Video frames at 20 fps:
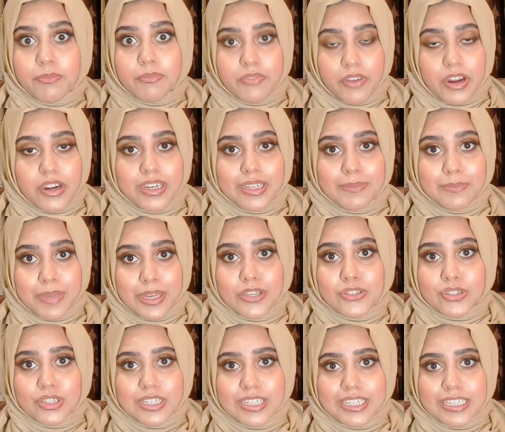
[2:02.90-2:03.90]
very
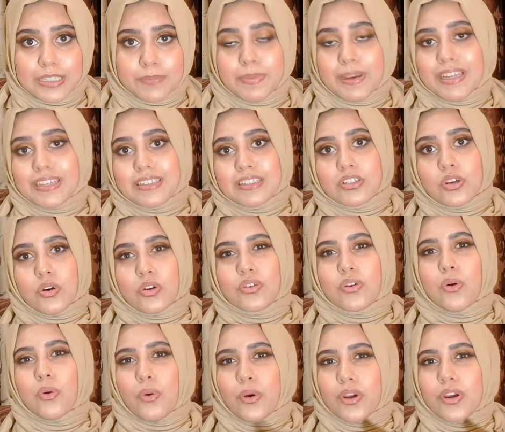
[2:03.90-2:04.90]
majorly dependent
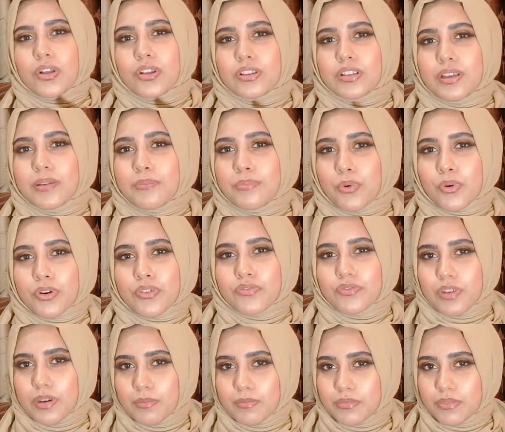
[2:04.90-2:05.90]
on oil import
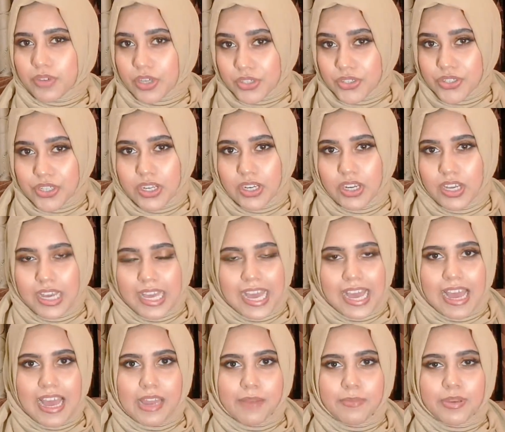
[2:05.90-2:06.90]
from Russia.
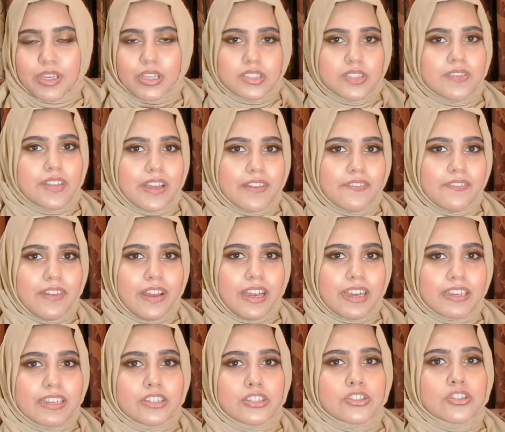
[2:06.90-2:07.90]
And because of that
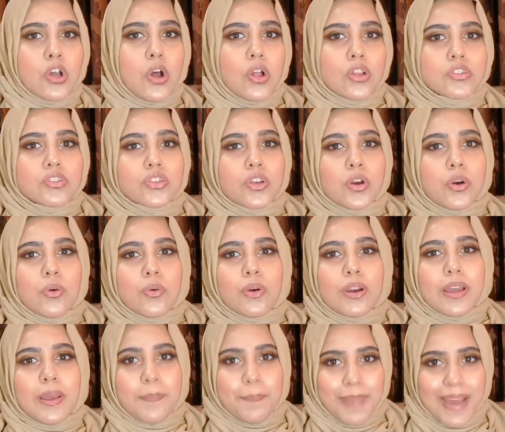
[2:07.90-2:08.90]
fact, it is
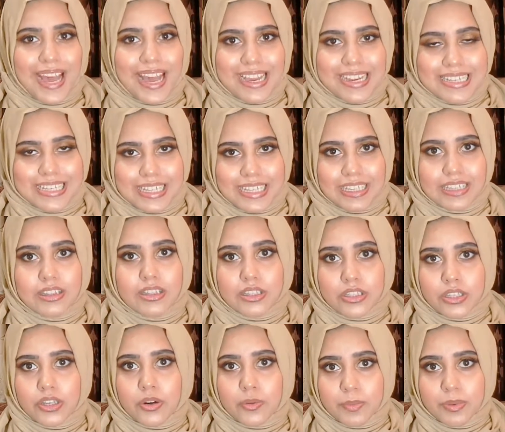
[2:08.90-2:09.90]
also impacting
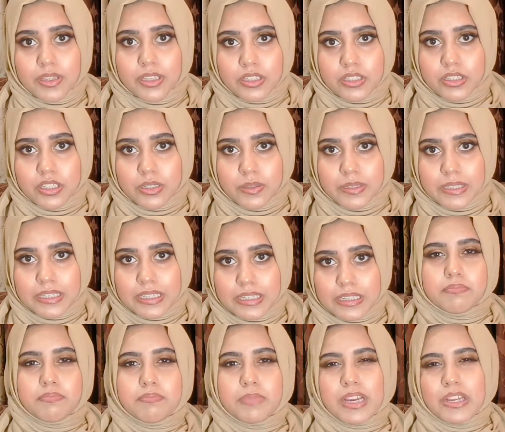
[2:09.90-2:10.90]
the European
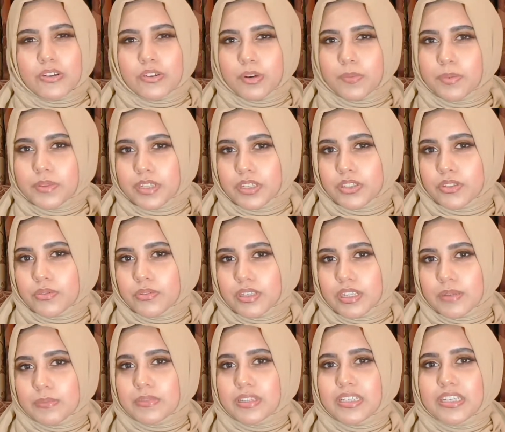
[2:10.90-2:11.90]
Union. By European Union,
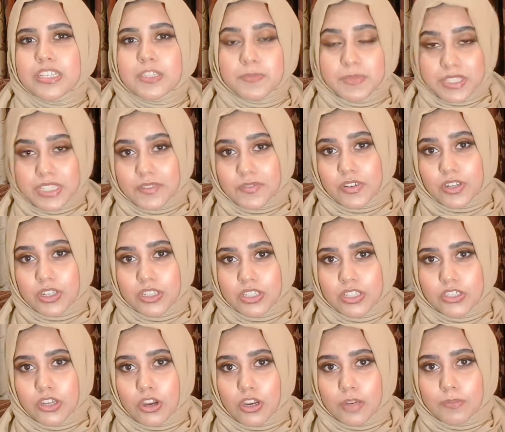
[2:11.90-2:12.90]
I'm going to specifically
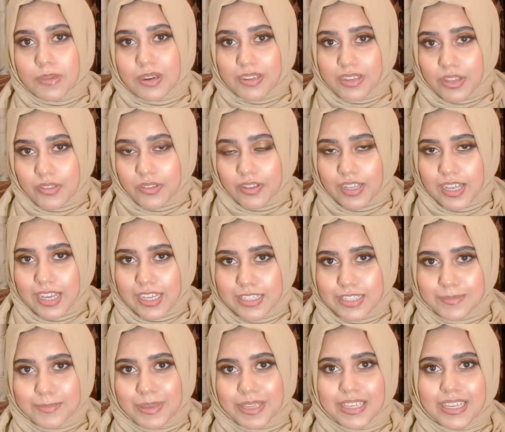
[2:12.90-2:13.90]
talk about
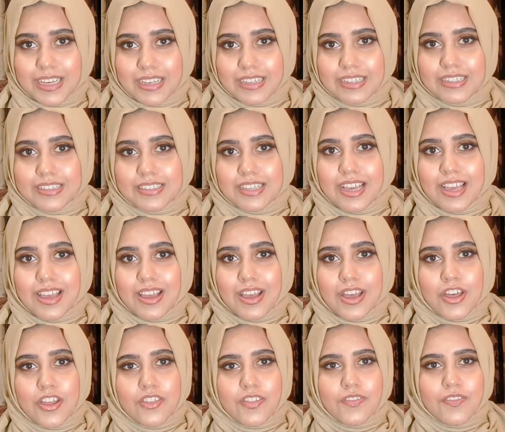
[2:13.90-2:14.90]
Netherlands, because
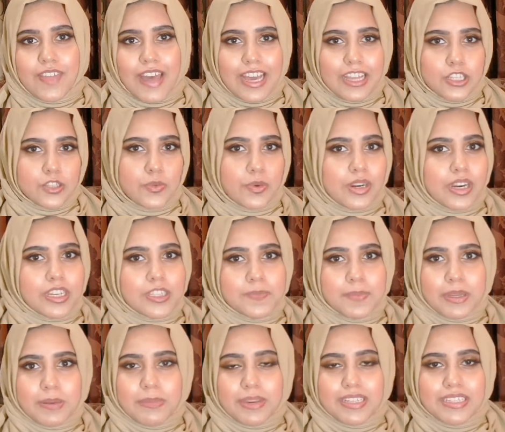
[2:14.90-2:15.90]
that's where I
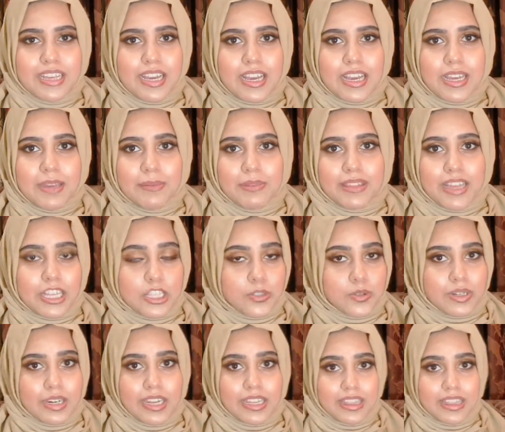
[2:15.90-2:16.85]
spend my time and that's where I